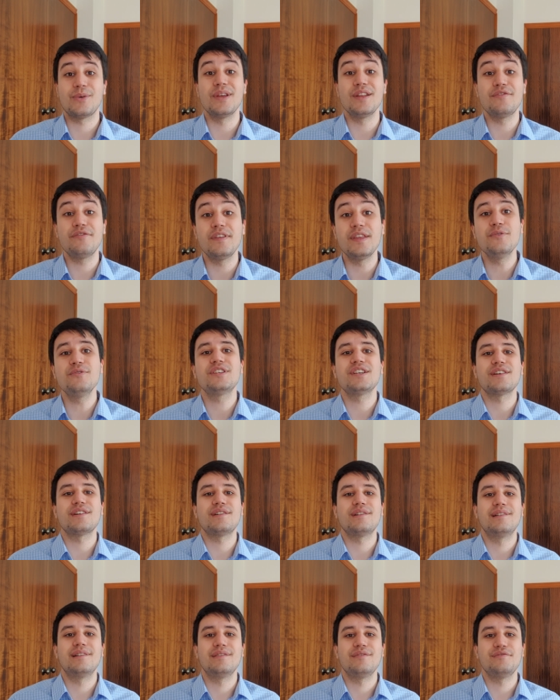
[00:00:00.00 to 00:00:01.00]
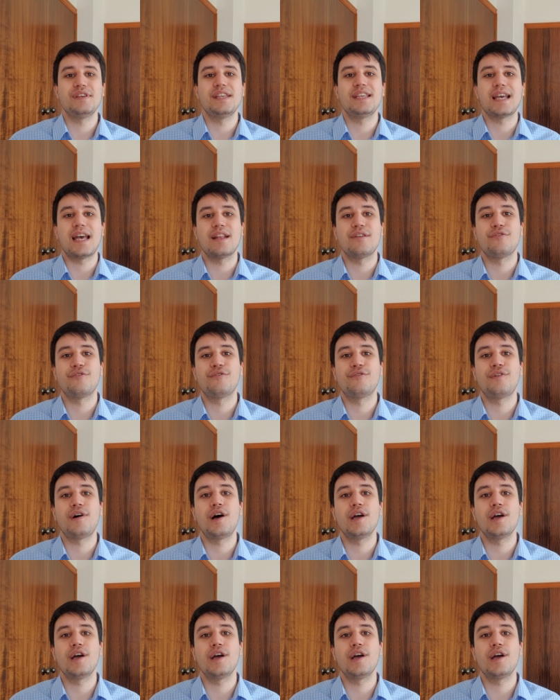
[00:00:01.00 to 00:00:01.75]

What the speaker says: so in future we can